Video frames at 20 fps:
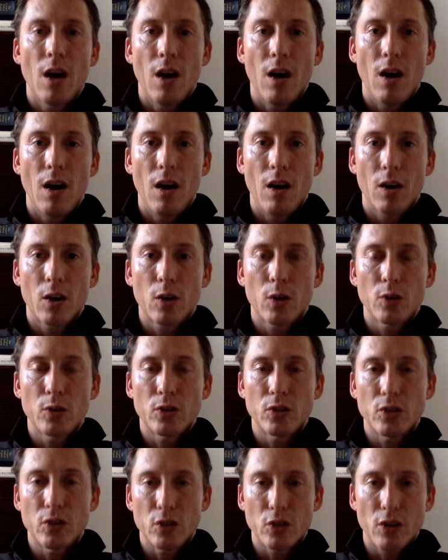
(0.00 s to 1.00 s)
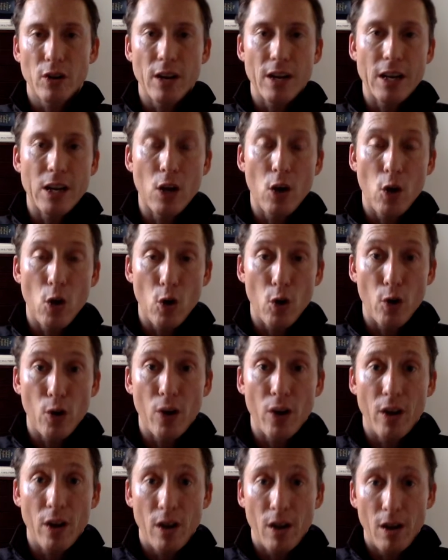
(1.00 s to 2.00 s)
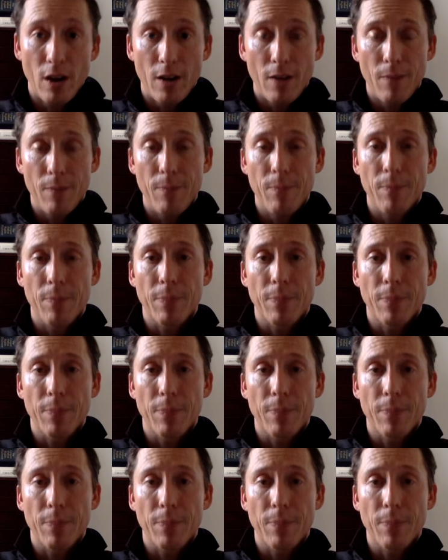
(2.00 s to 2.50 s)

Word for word: uh, concentrate on um,